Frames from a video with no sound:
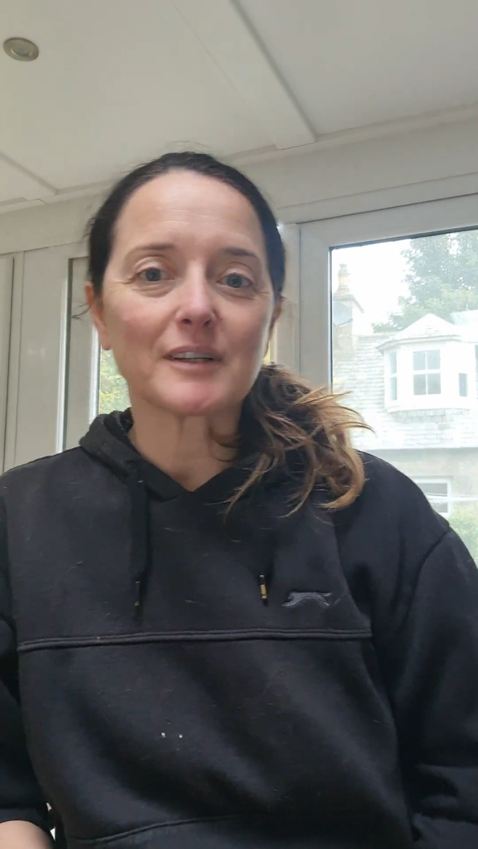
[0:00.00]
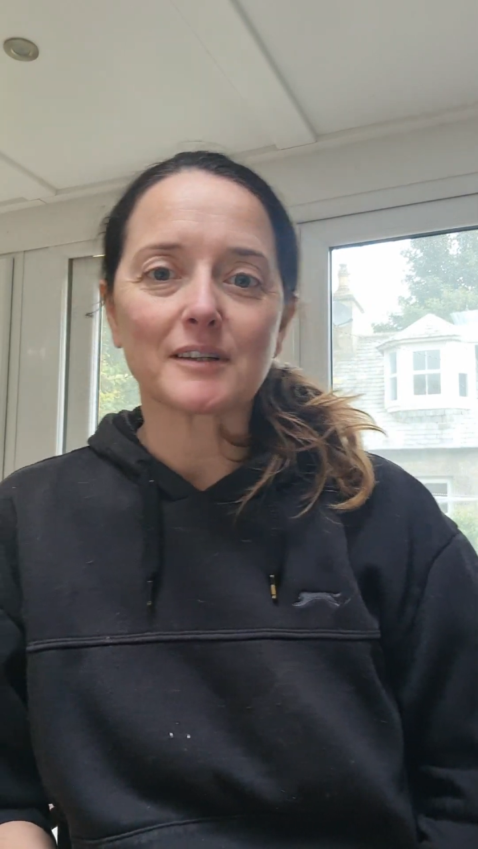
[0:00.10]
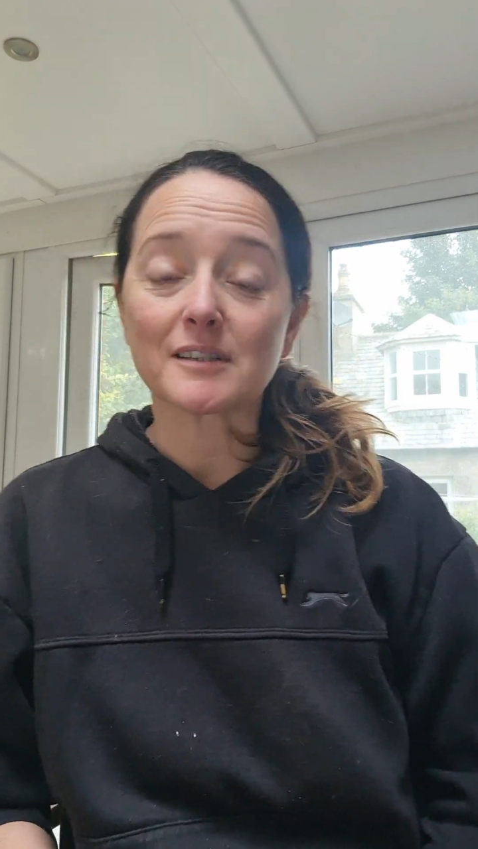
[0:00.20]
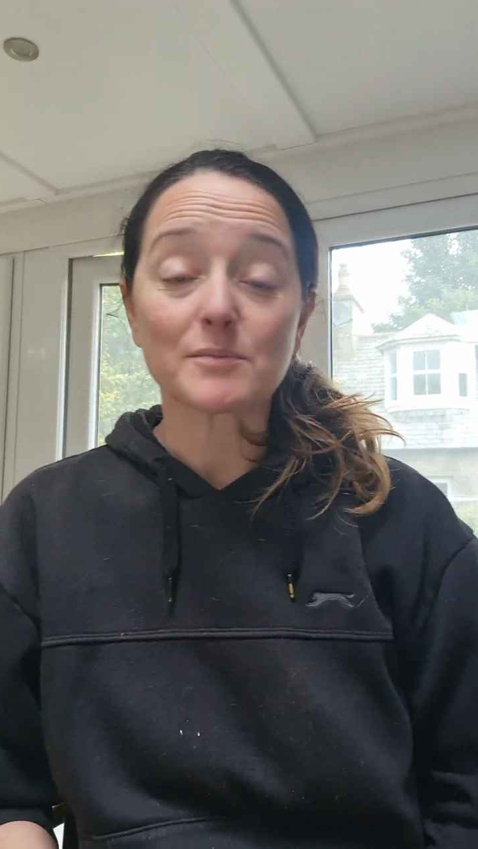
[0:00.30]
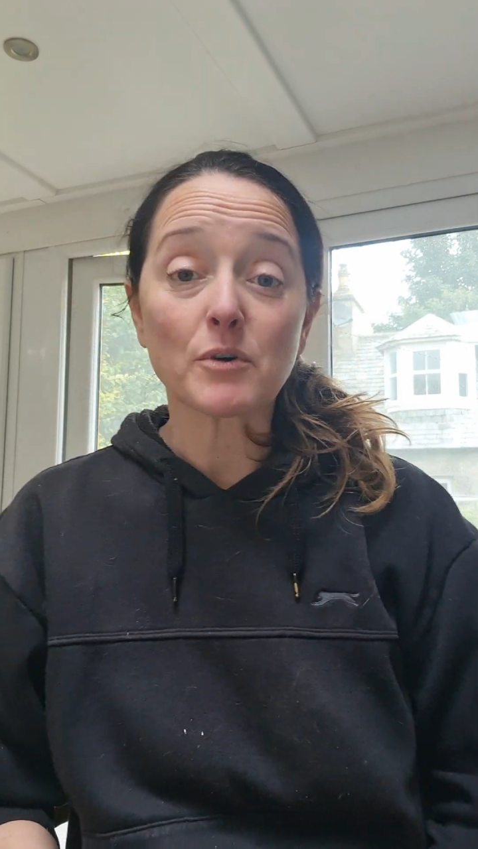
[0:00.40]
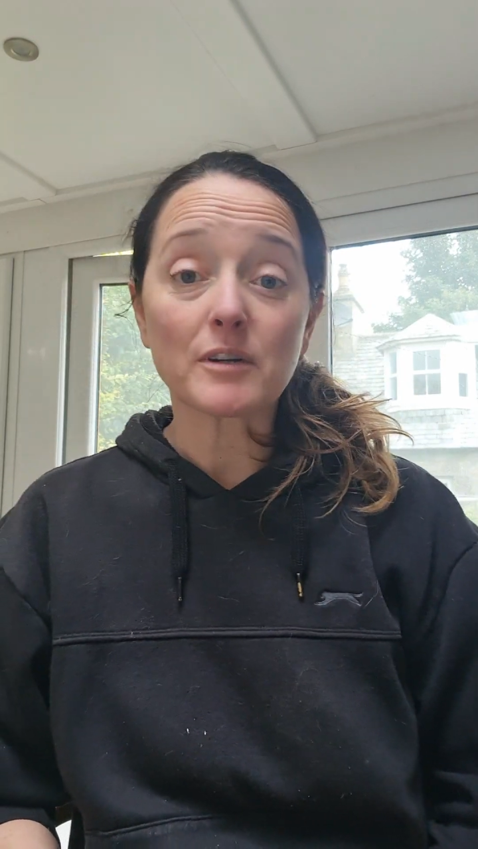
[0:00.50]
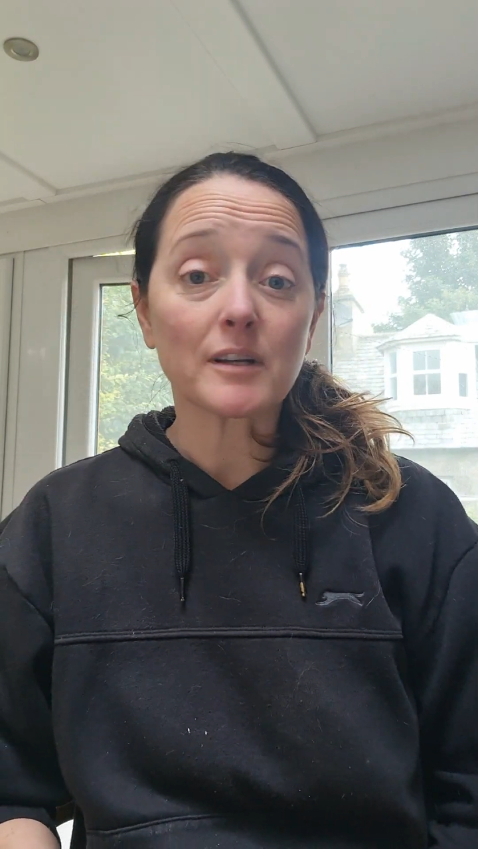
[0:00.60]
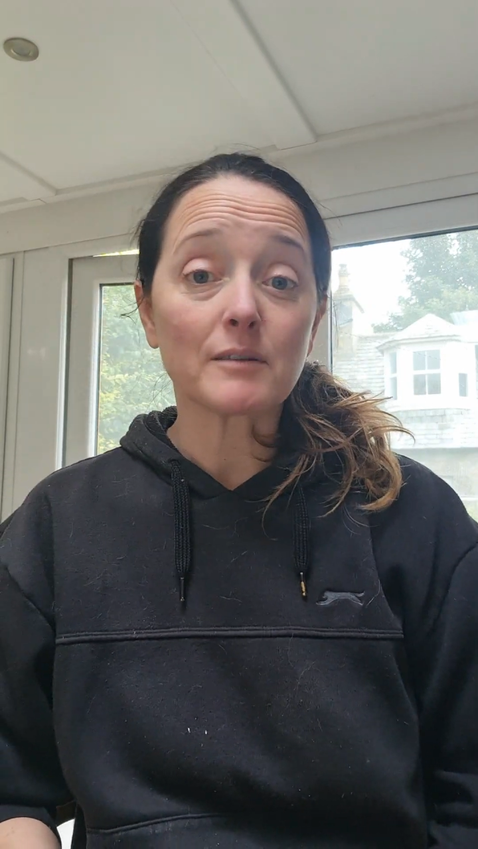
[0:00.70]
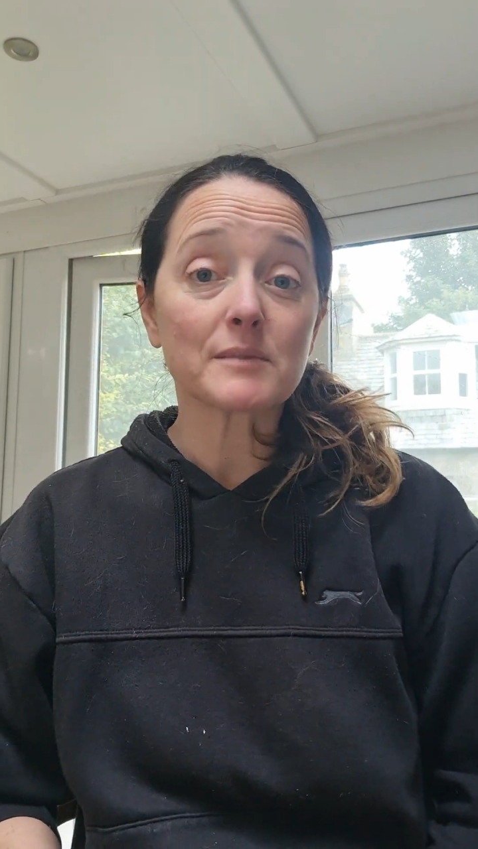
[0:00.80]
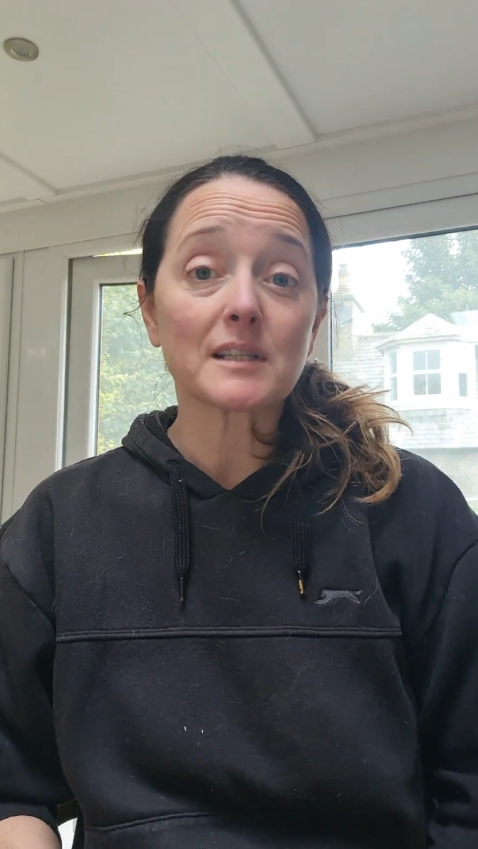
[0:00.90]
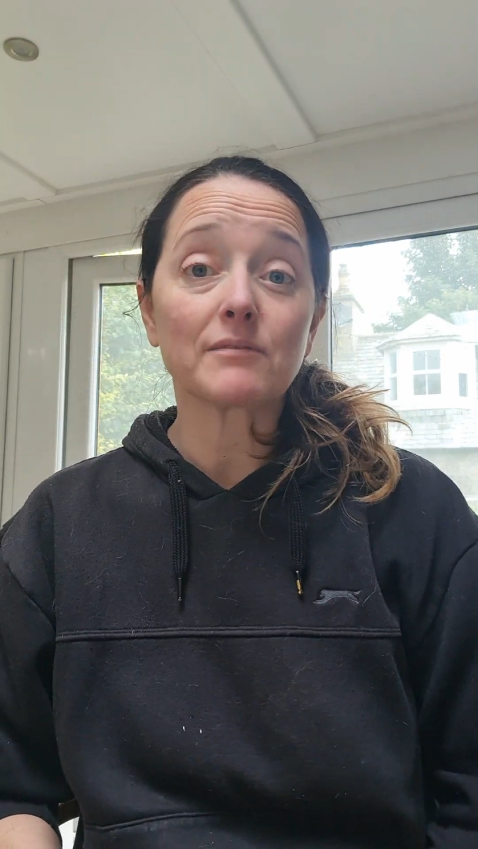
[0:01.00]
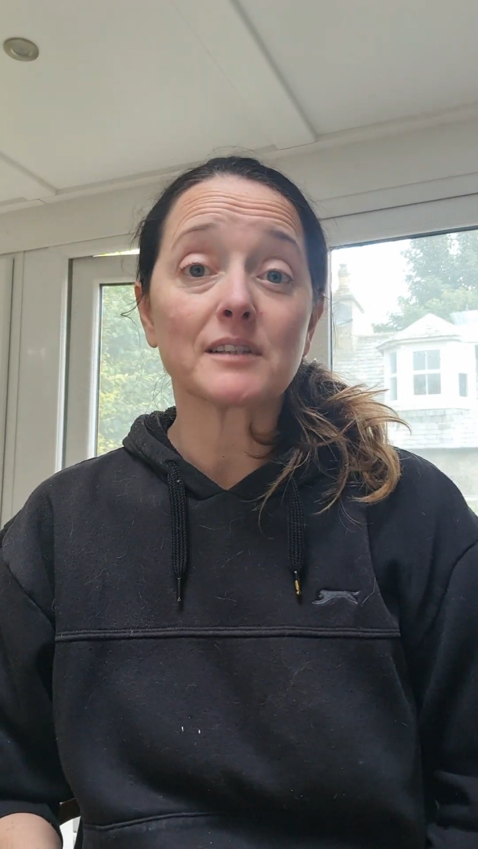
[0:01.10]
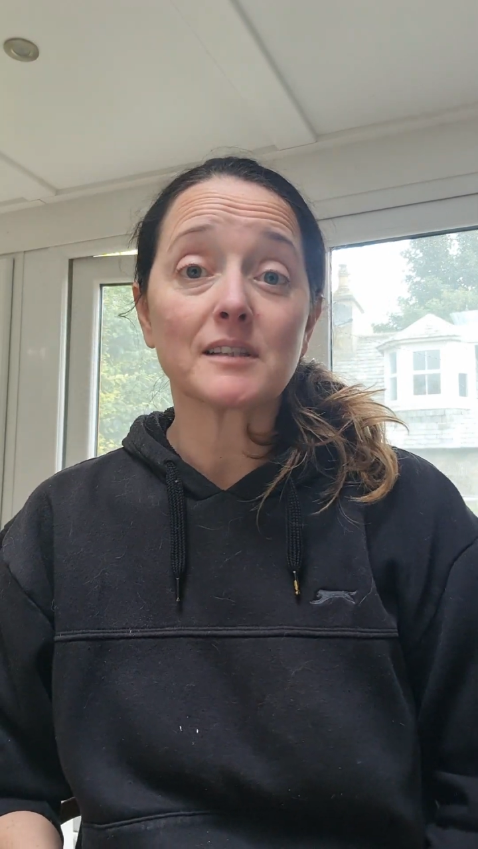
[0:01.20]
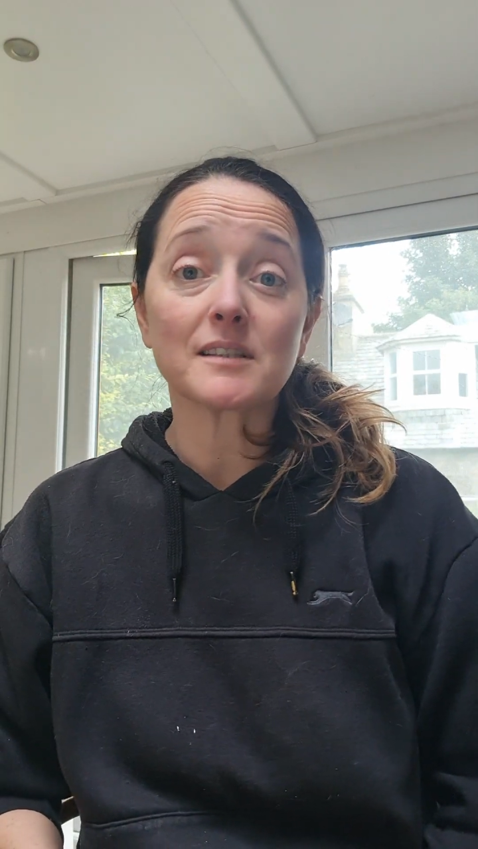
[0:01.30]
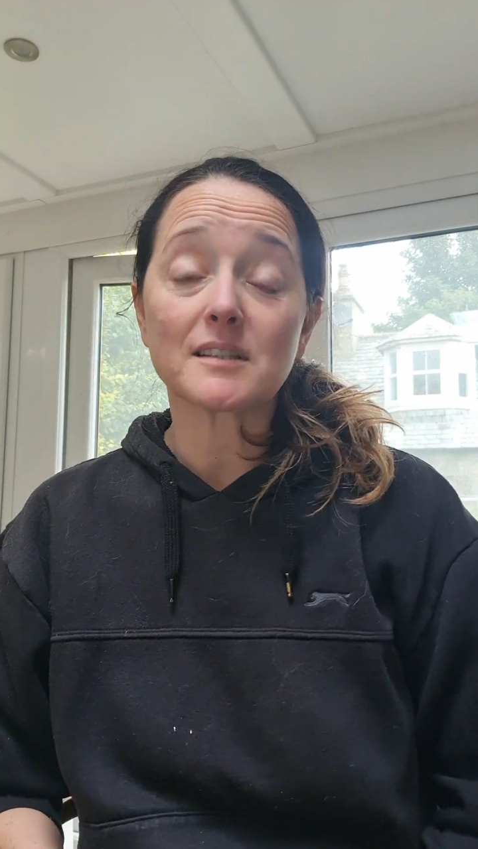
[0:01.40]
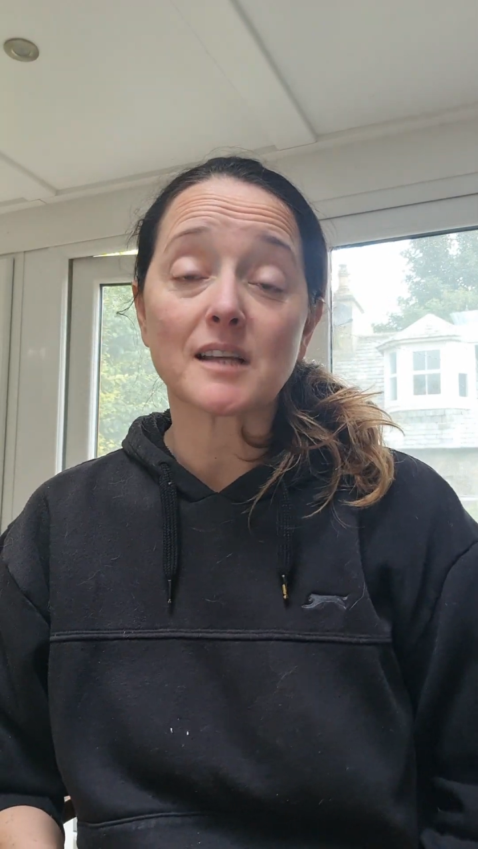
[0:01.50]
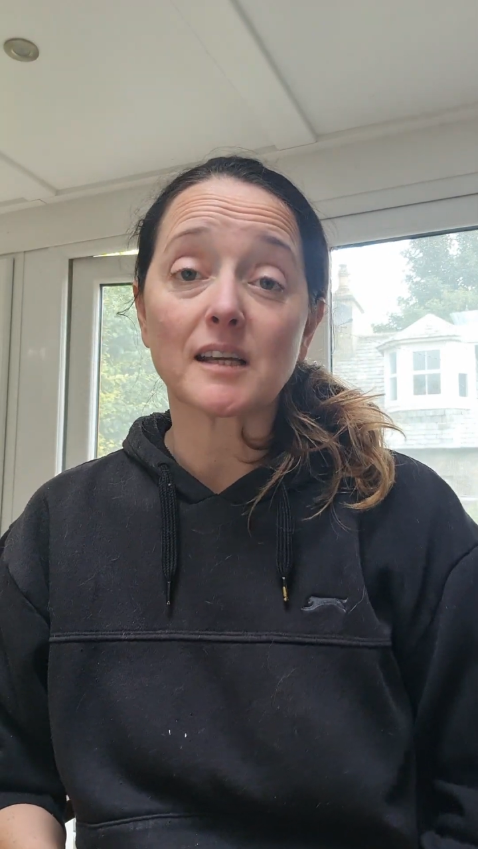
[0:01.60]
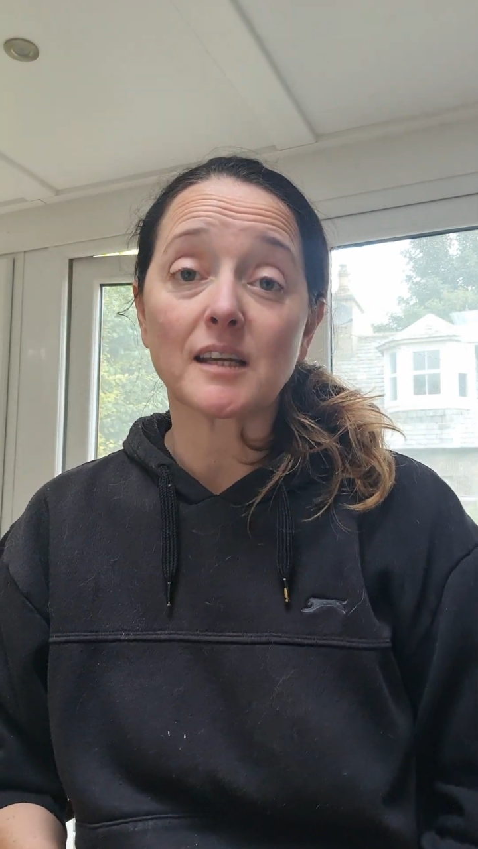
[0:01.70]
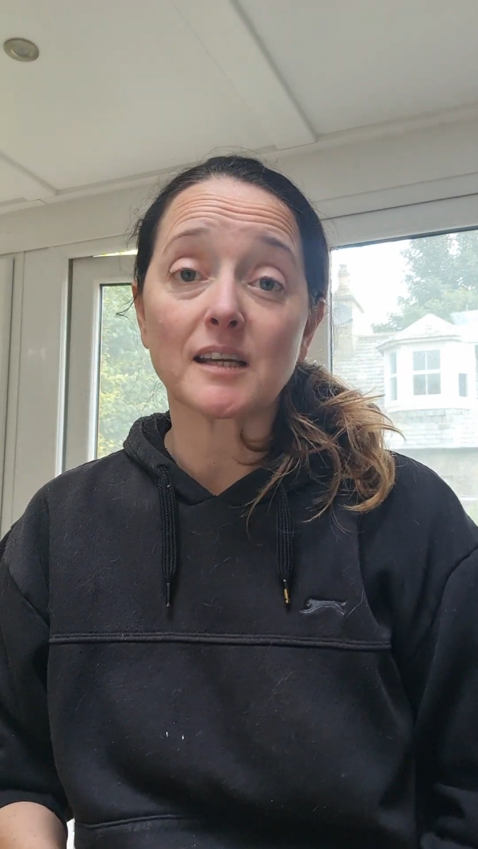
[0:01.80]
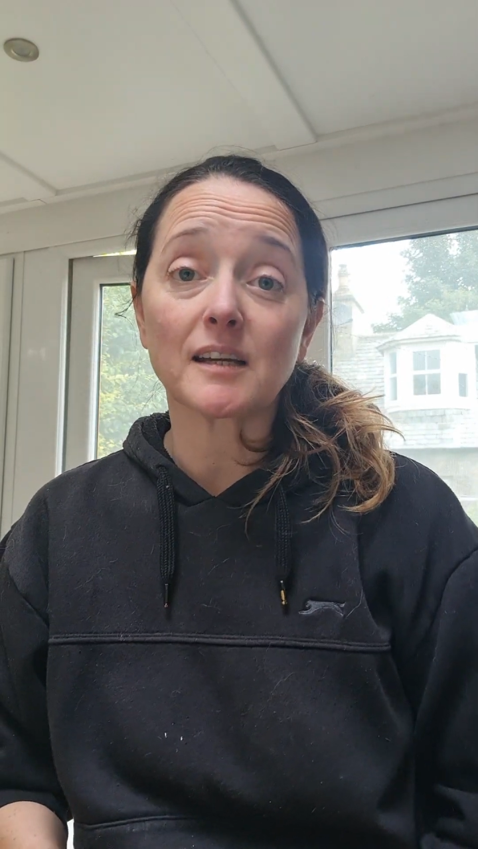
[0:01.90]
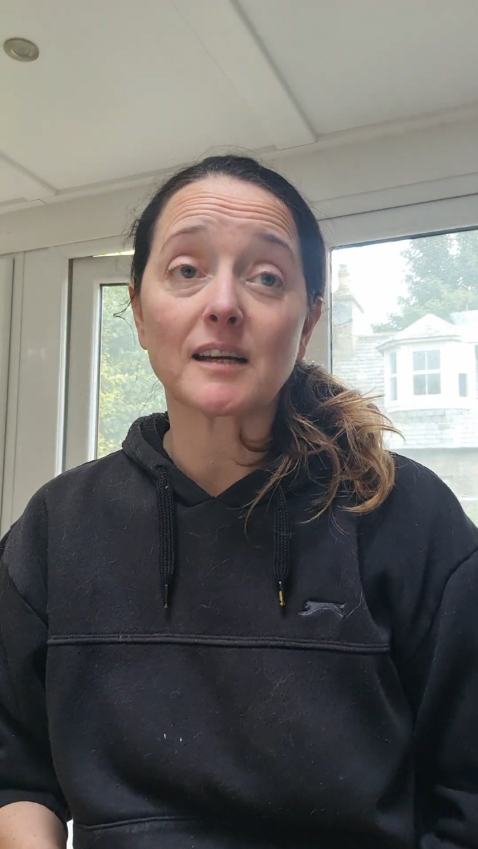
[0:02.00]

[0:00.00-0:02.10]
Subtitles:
This morning it was lovely and sunny